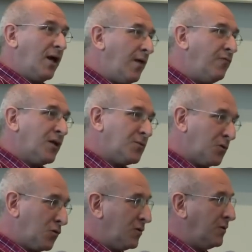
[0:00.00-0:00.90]
Every
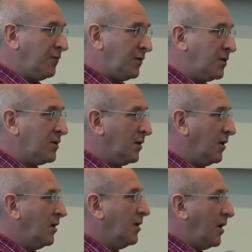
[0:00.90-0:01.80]
aspect of your TV
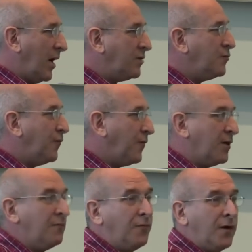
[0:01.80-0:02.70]
has to
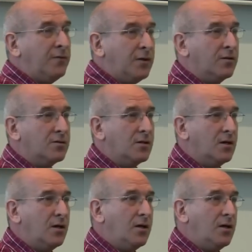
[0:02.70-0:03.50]
fail in 5 years.